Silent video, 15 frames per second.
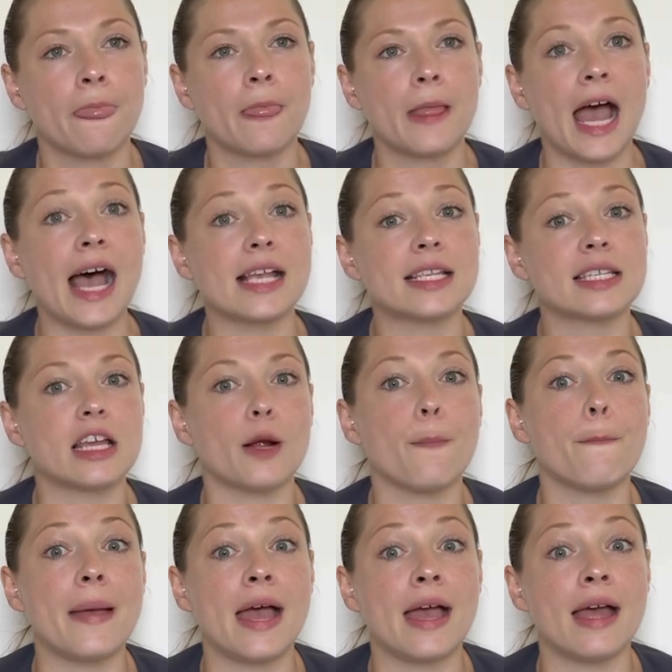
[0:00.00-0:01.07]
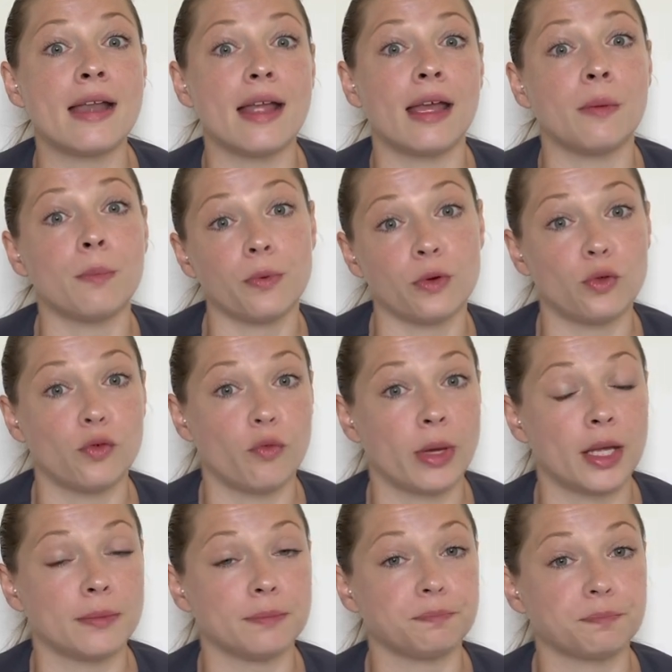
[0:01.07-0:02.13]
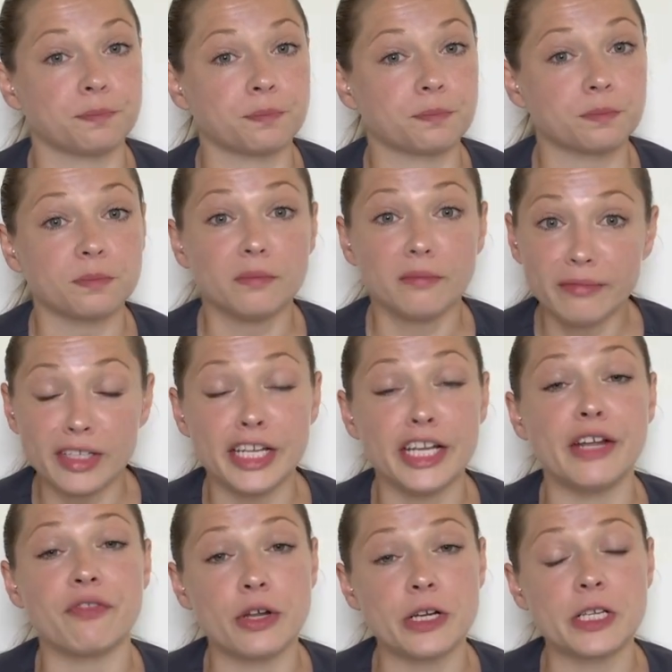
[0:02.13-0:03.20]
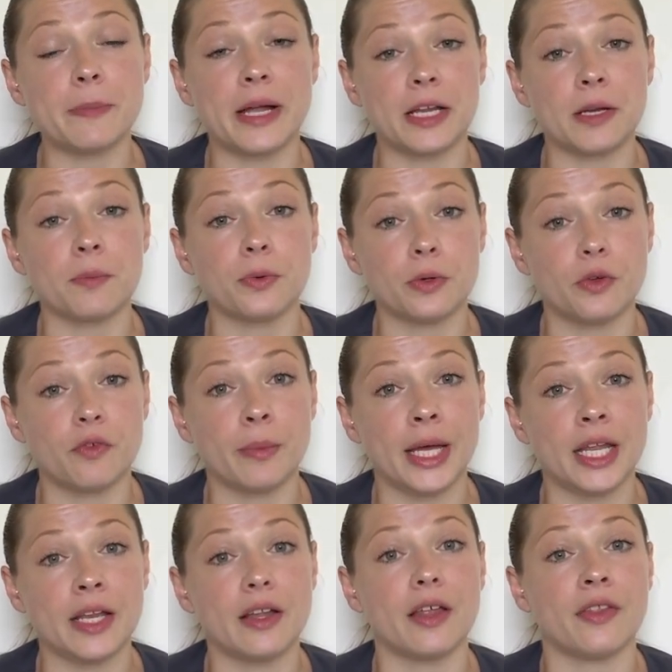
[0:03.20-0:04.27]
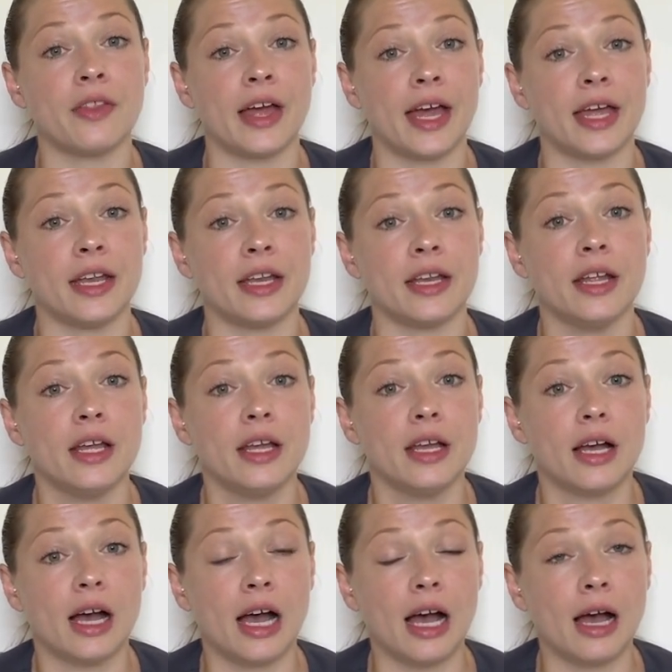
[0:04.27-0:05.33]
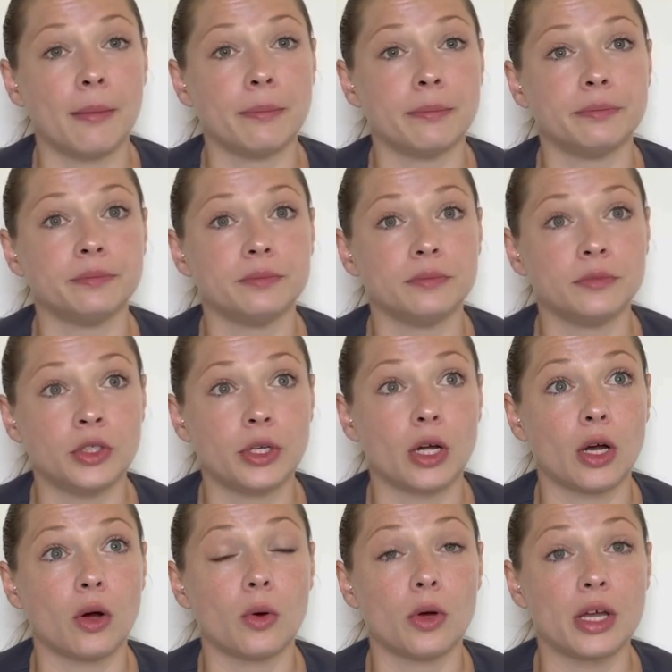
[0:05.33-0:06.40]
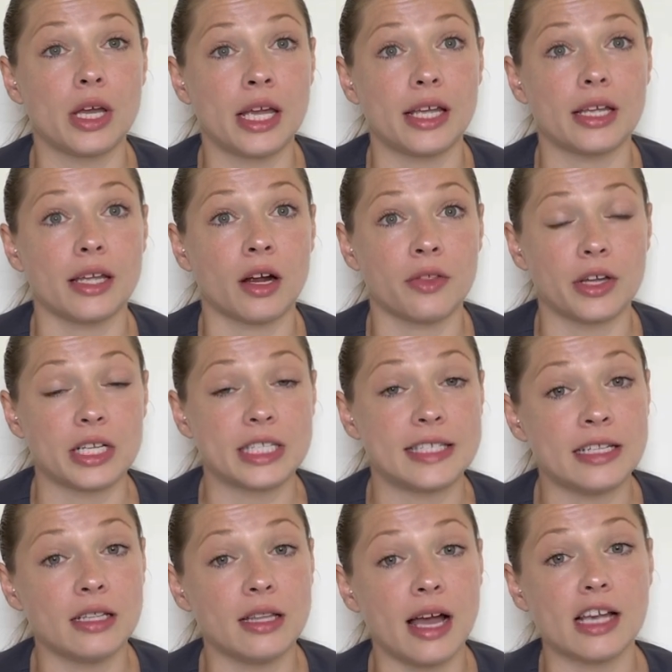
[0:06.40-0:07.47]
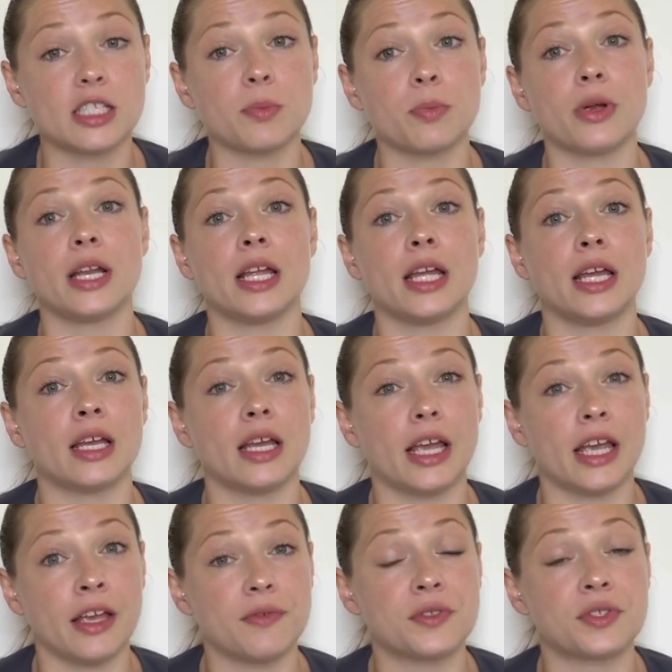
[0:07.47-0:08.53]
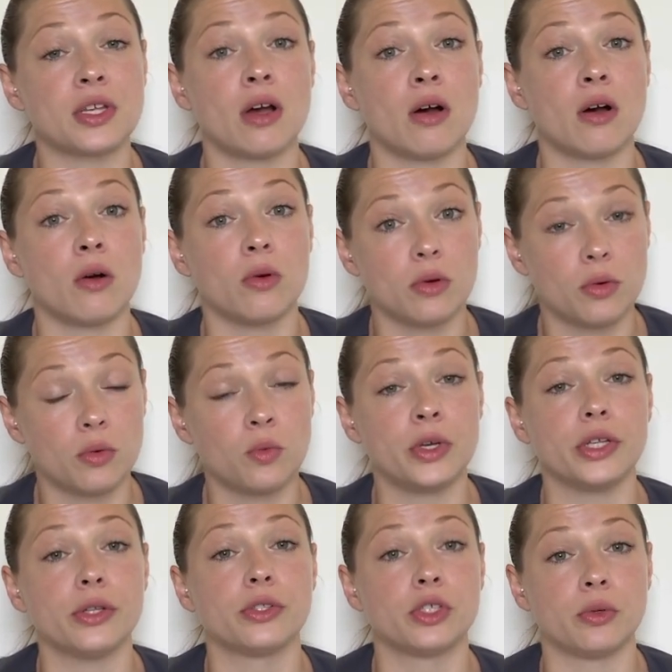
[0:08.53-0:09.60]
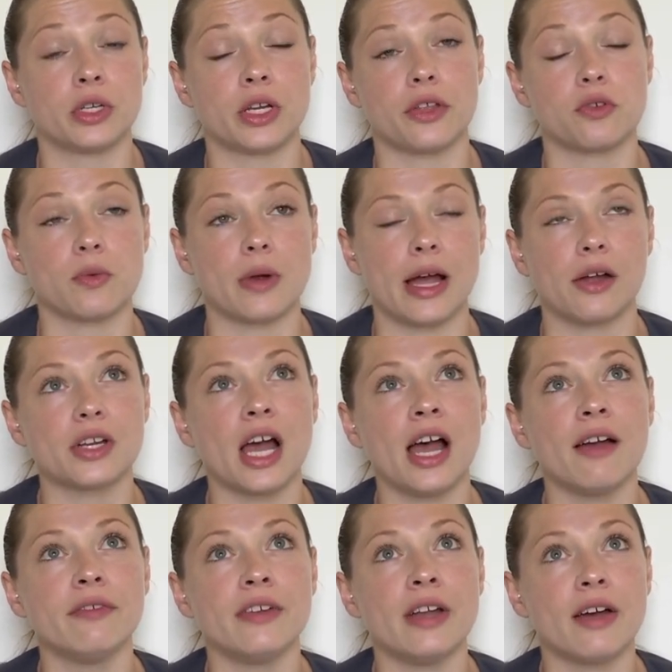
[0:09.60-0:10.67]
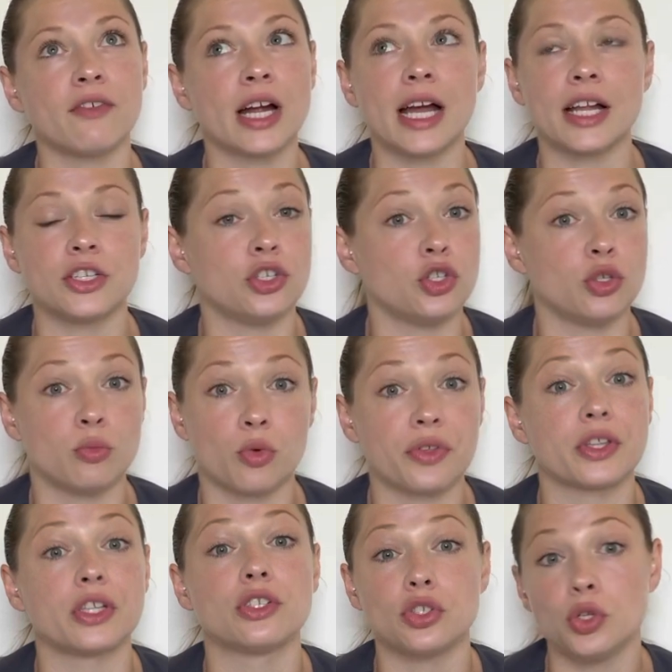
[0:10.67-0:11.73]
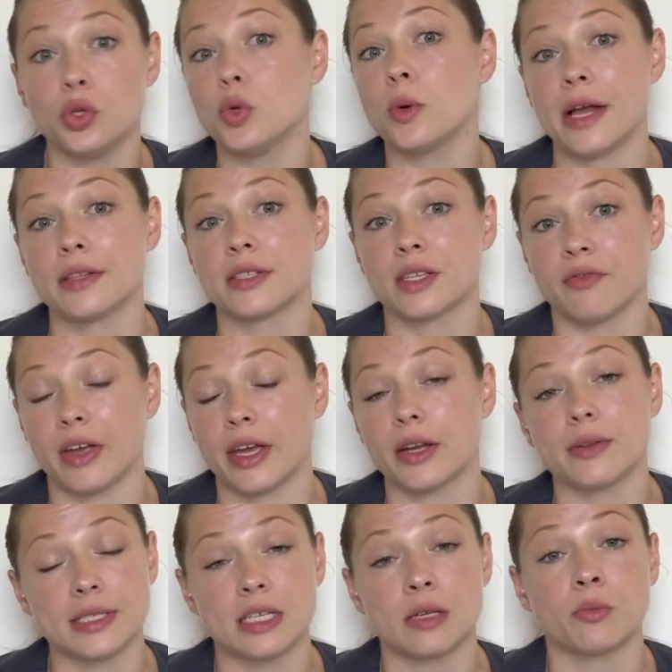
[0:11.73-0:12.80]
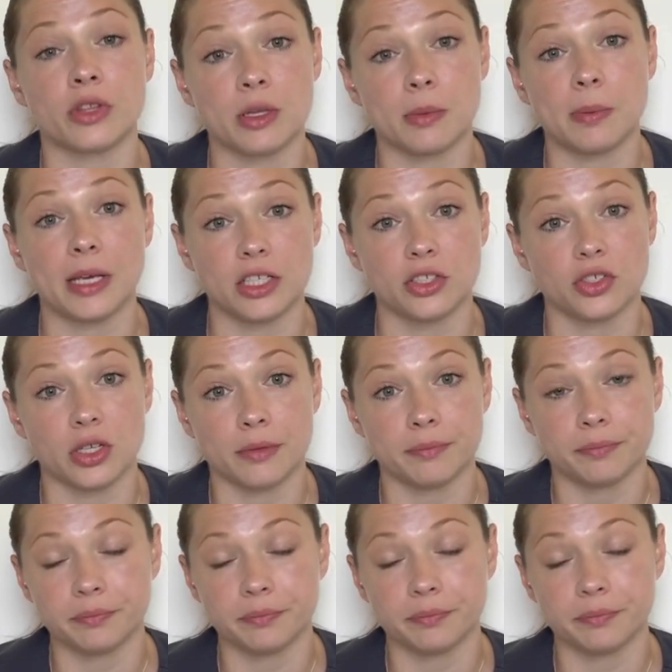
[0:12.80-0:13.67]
has there been improvement? And if there's been improvement, then, are they still aspirating? If so, we'll do another round. I've never had to do more than 2 rounds of VitalStim with a patient.